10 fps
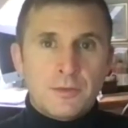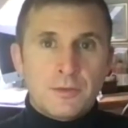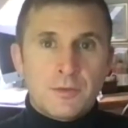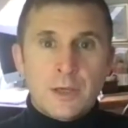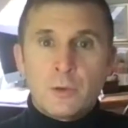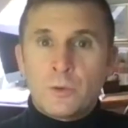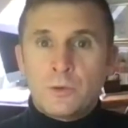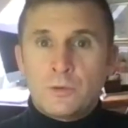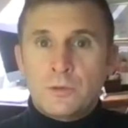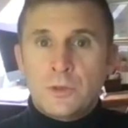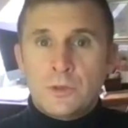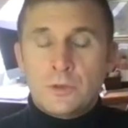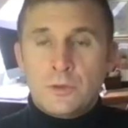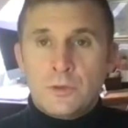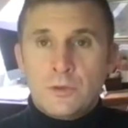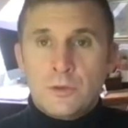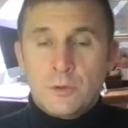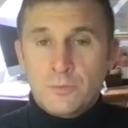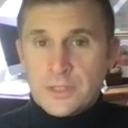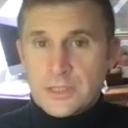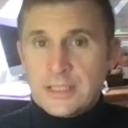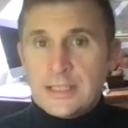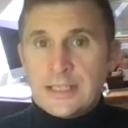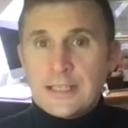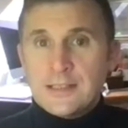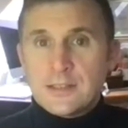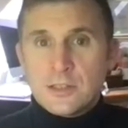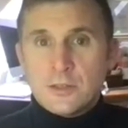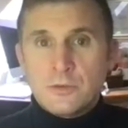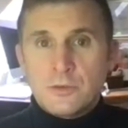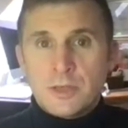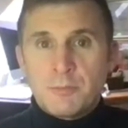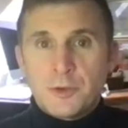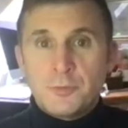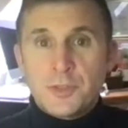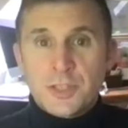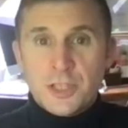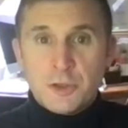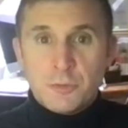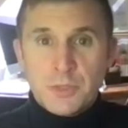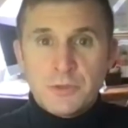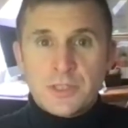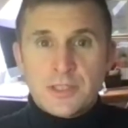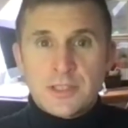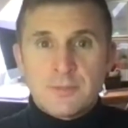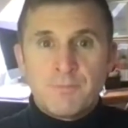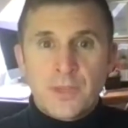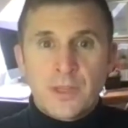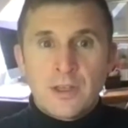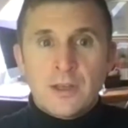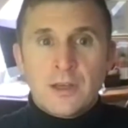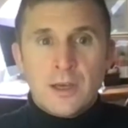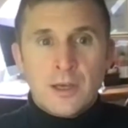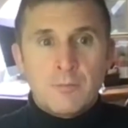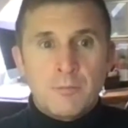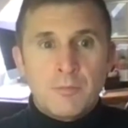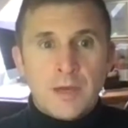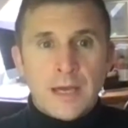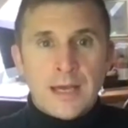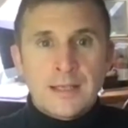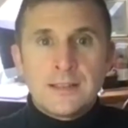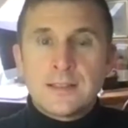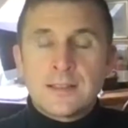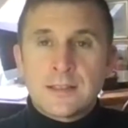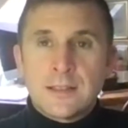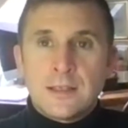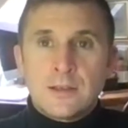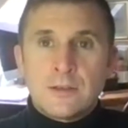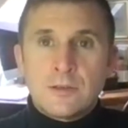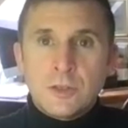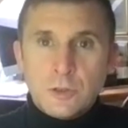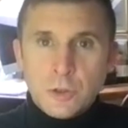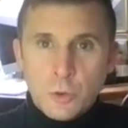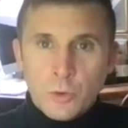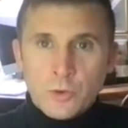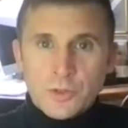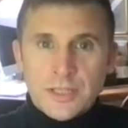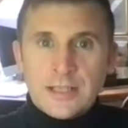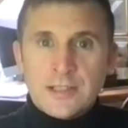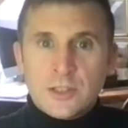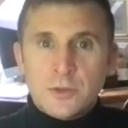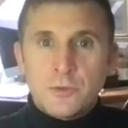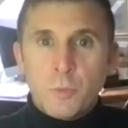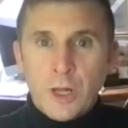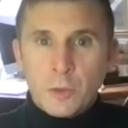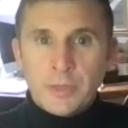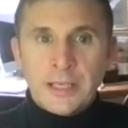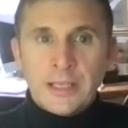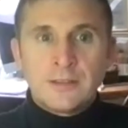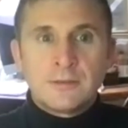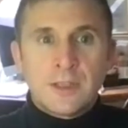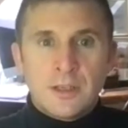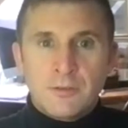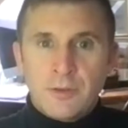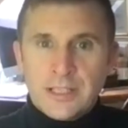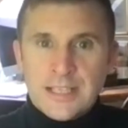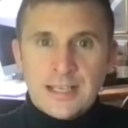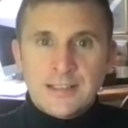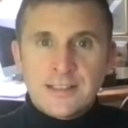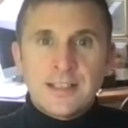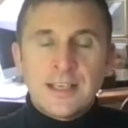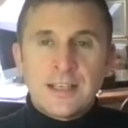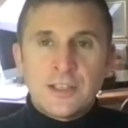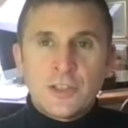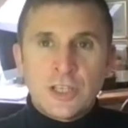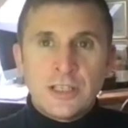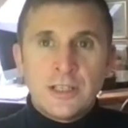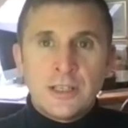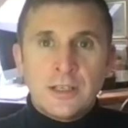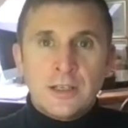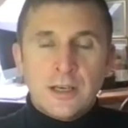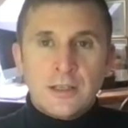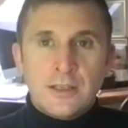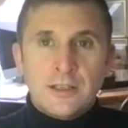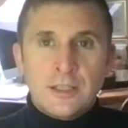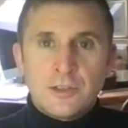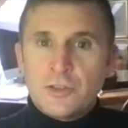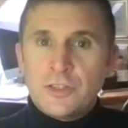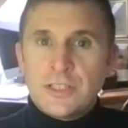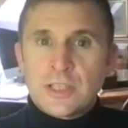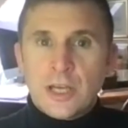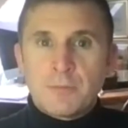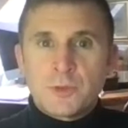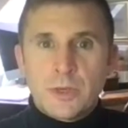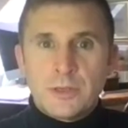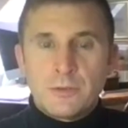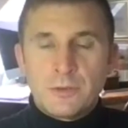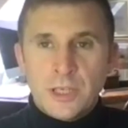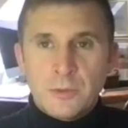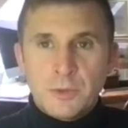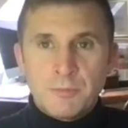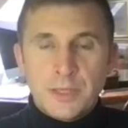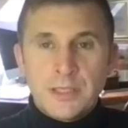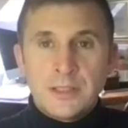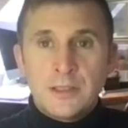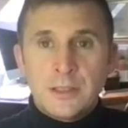they all obviously lead to improvements in your immune system, and your sense of well-being, vitality, energy. And during these times when we've been